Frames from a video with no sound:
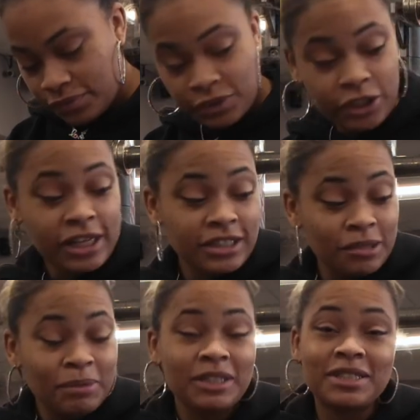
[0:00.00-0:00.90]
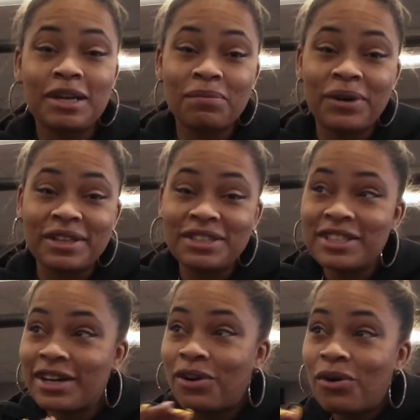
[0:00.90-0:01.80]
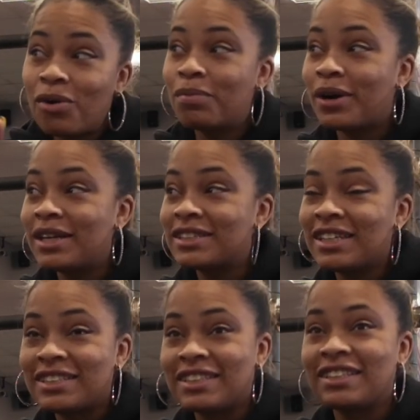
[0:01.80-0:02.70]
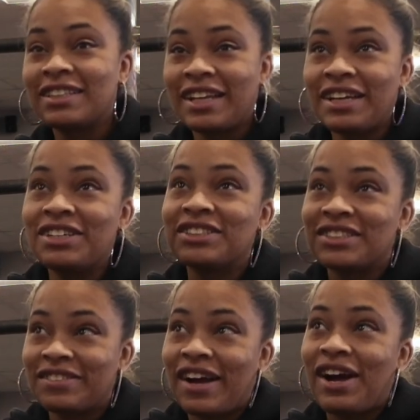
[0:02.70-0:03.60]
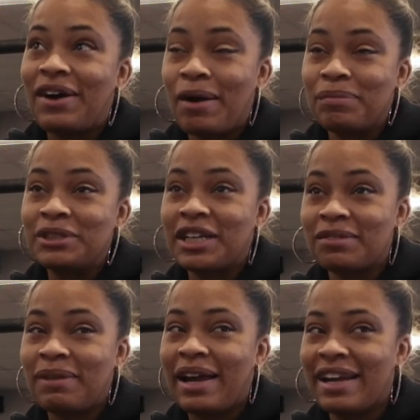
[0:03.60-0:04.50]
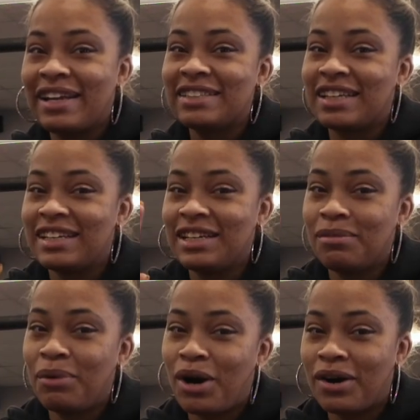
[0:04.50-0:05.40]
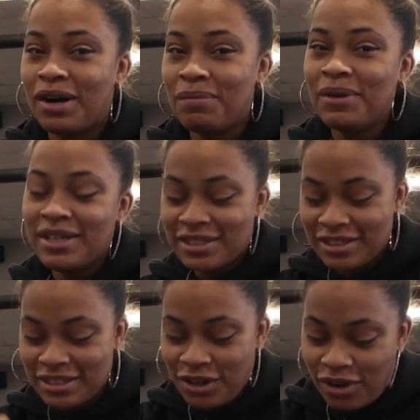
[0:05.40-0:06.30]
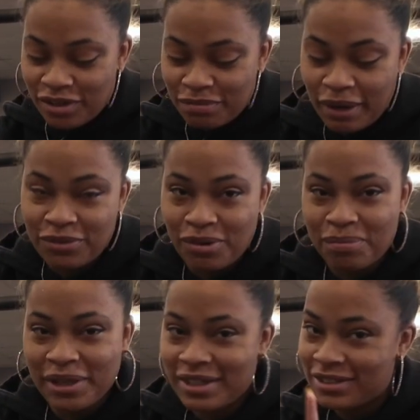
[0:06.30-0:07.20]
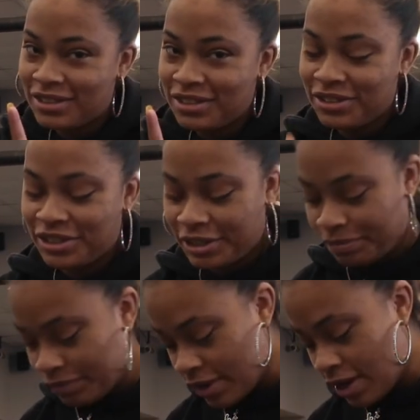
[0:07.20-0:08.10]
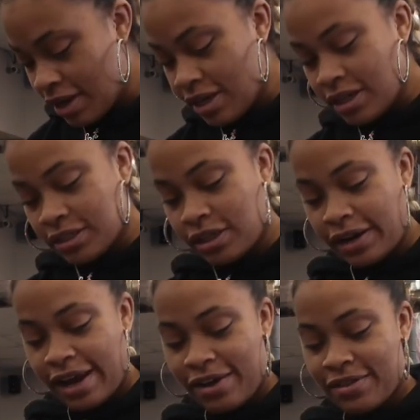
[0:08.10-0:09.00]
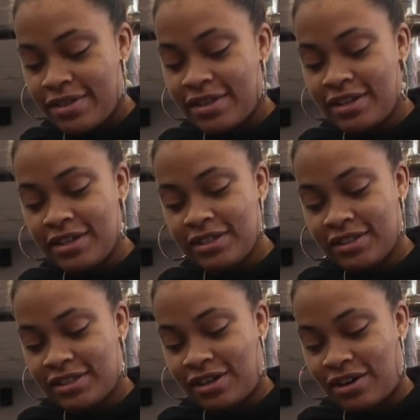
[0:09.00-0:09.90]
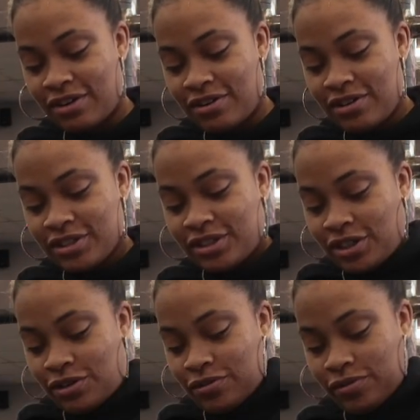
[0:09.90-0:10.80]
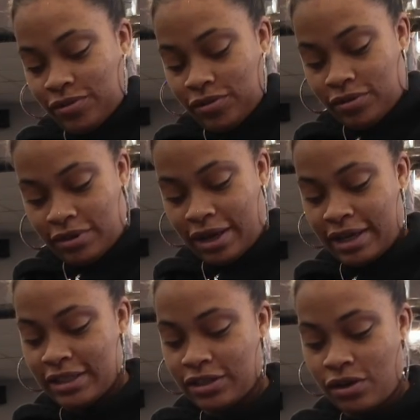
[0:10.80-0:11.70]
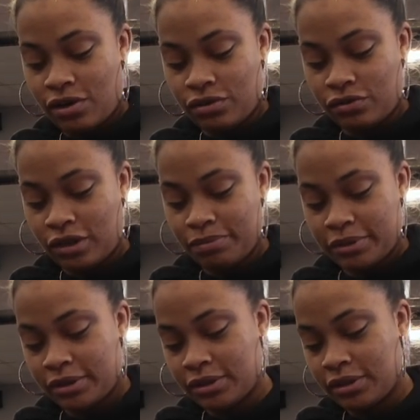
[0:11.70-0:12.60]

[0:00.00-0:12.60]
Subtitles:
So that's typically step one. There's like a whole process and layers of how I protect my hands and get a bar up. So these are all of my grip things. You'll see. So now these are also, I guess, called grips.